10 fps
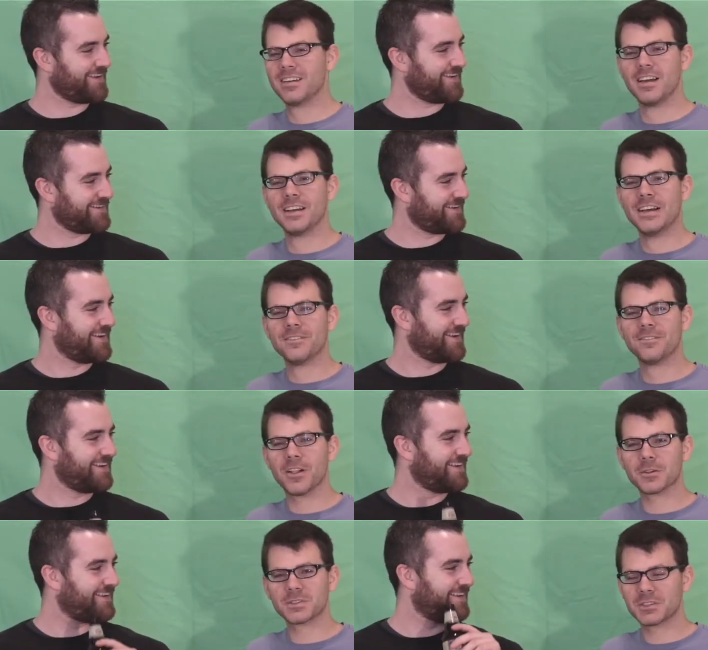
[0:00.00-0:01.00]
Speaker 1: you know.
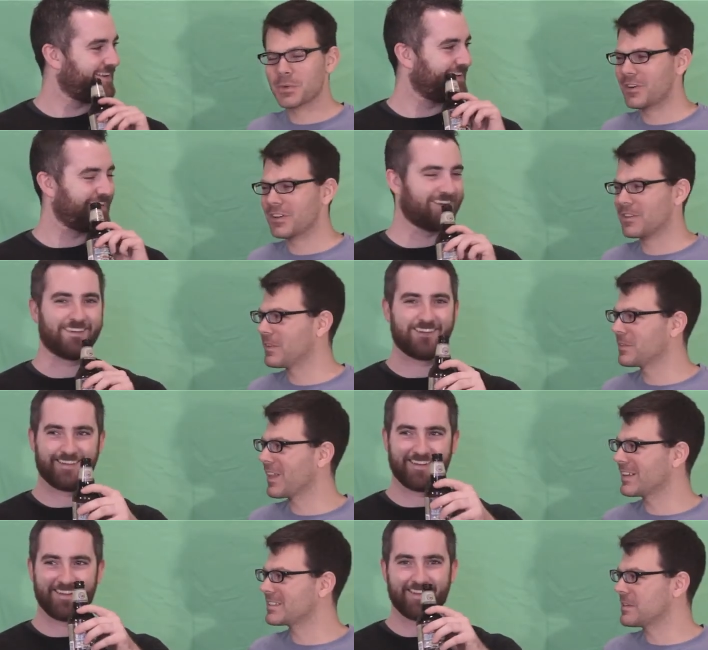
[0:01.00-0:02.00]
Follow us at Twitter at
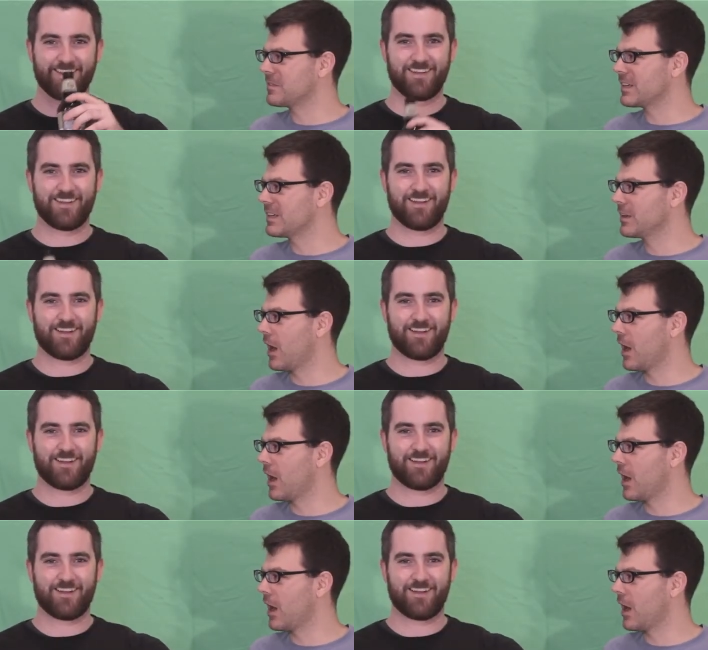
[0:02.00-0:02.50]
TheVividLightTV.